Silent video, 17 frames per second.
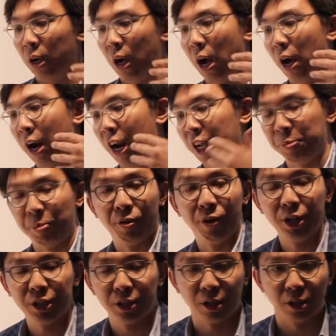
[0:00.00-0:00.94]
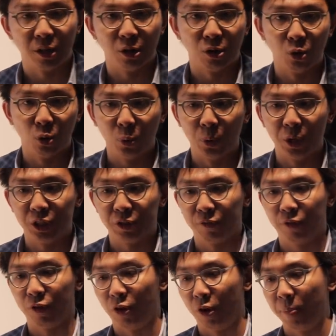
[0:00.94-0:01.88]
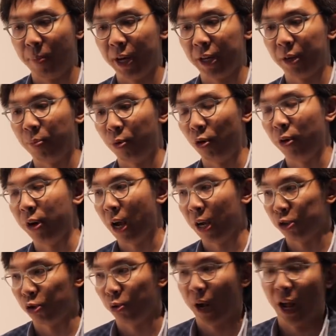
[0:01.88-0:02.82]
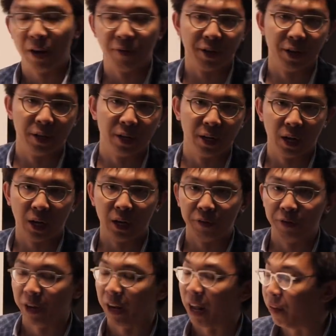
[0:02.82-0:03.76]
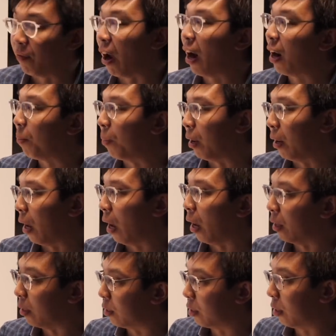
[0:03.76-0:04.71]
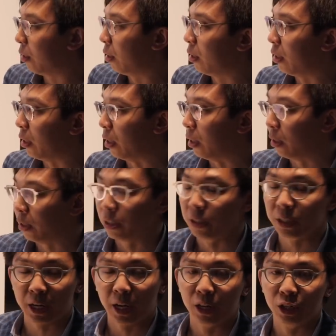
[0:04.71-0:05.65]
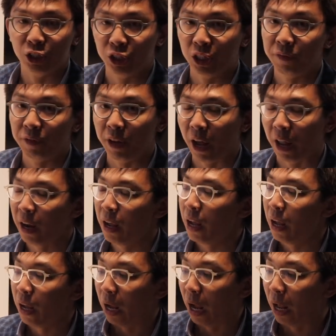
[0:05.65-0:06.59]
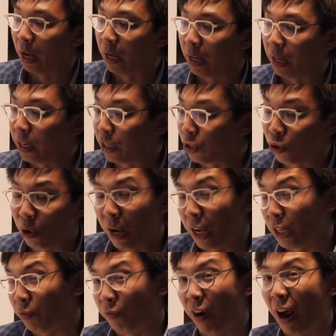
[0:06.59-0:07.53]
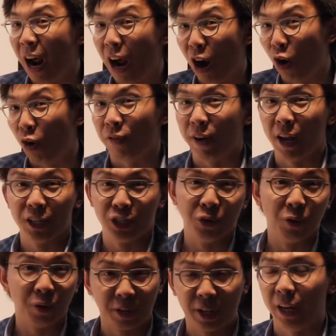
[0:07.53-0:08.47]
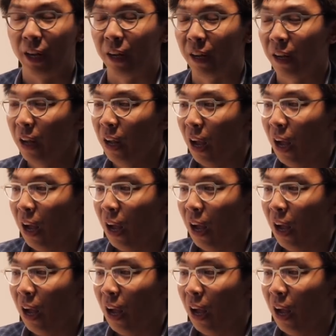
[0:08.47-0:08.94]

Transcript: are aspirational, who wish for better products to elevate their living environment. And certainly this can achieve that. And it is not as far off as you think.